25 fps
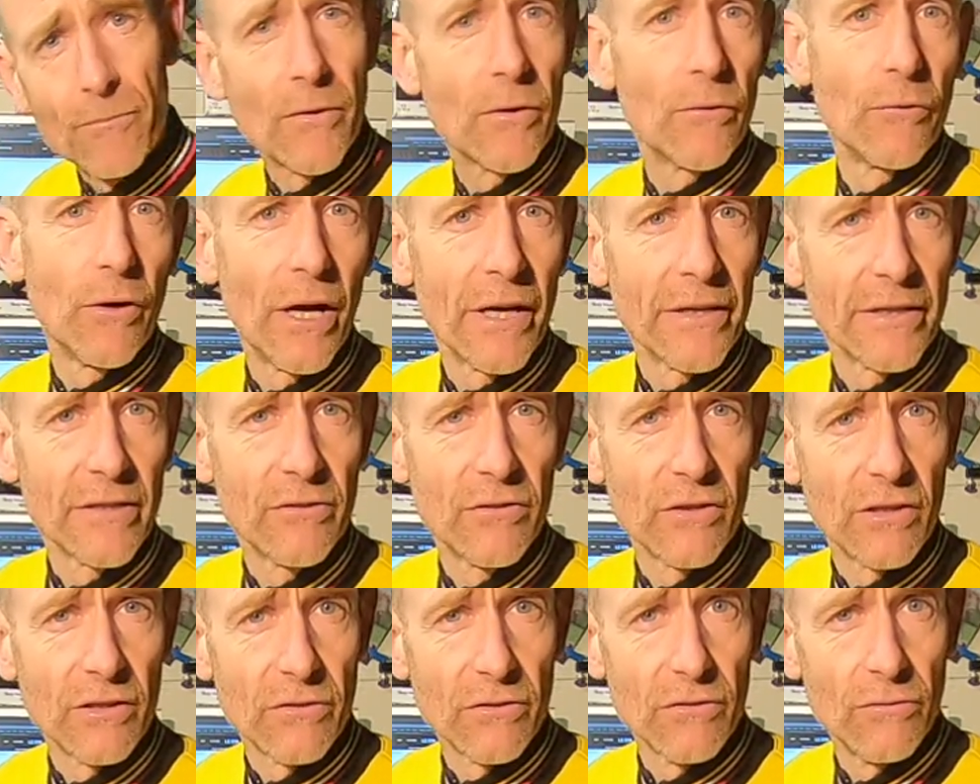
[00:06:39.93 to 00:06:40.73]
riding
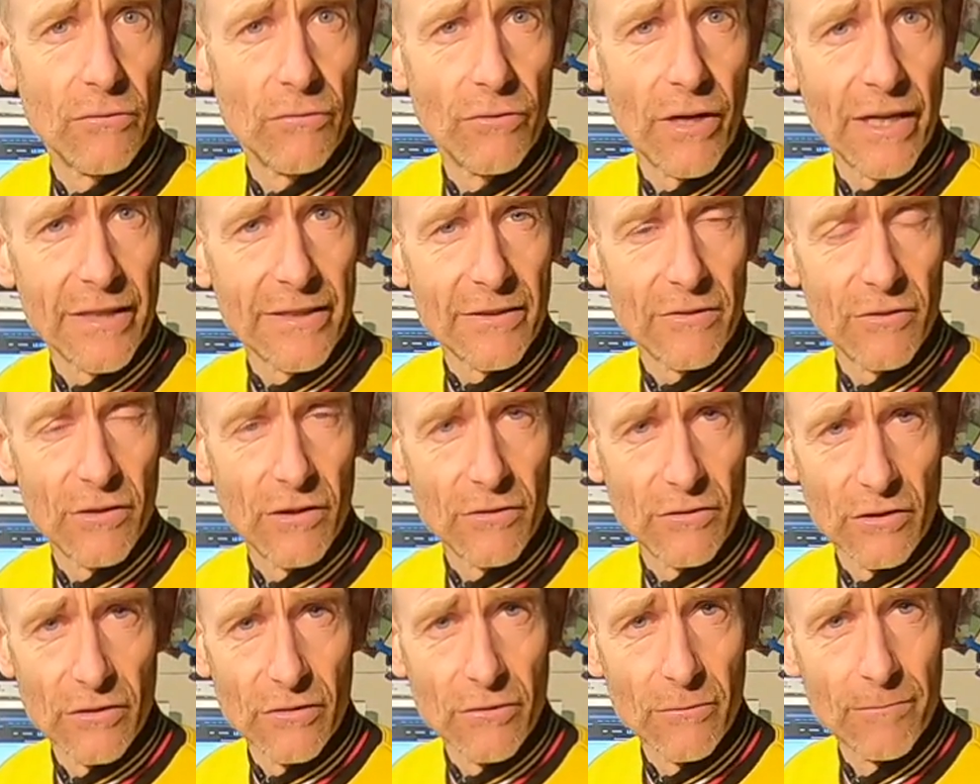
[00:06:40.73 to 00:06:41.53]

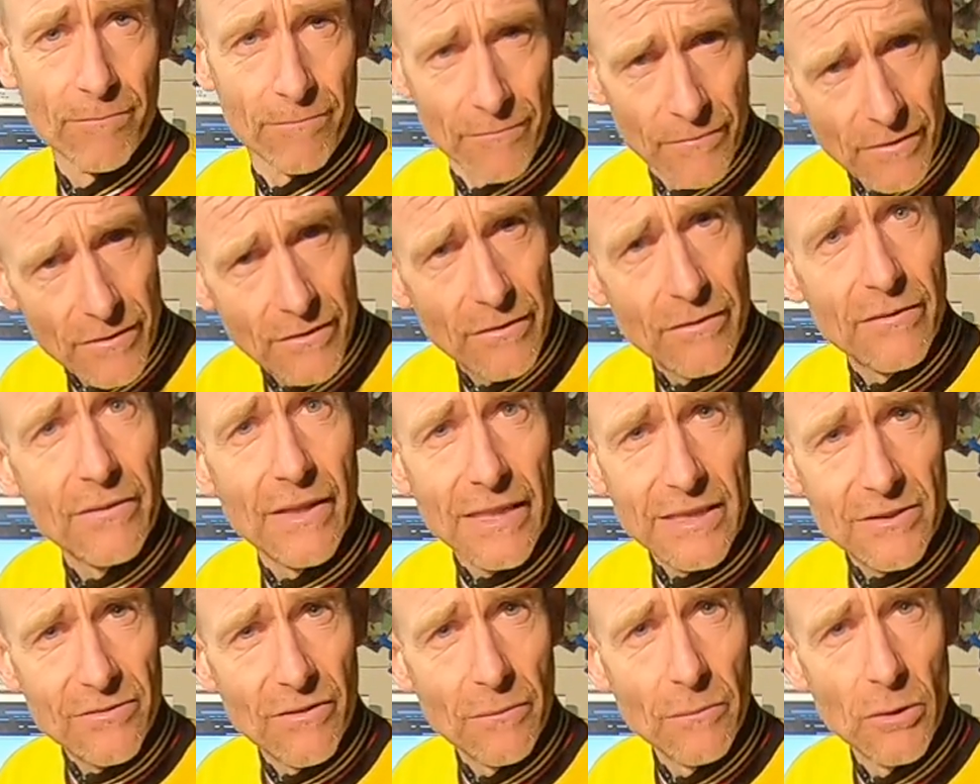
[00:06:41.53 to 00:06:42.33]
jerseys.
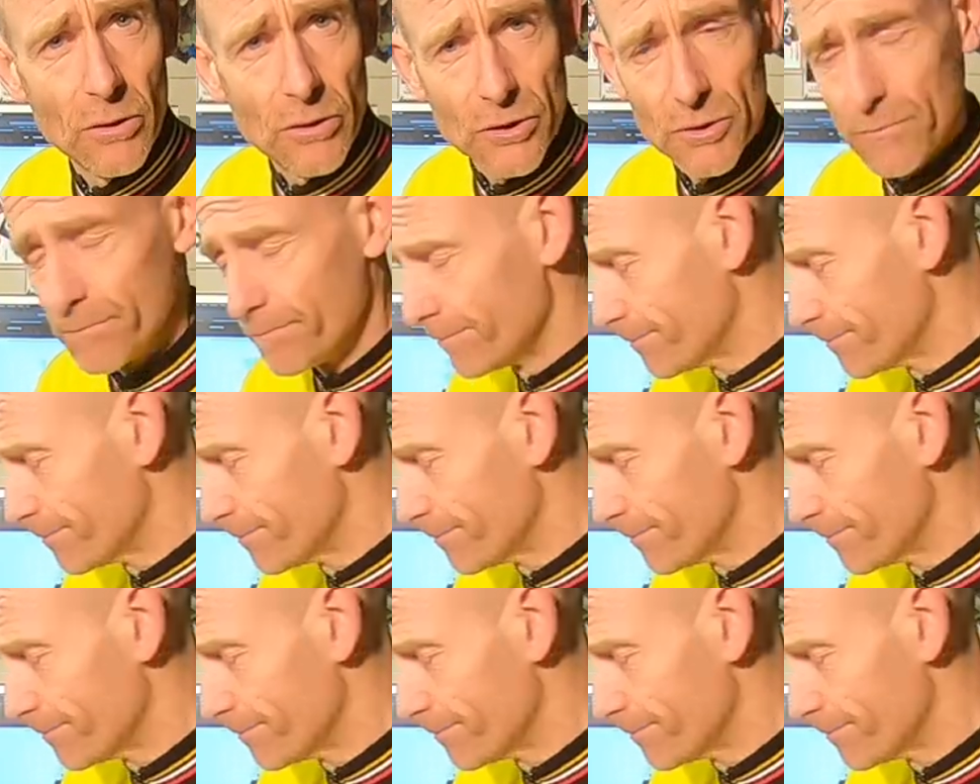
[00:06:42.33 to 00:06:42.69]
Thanks very much.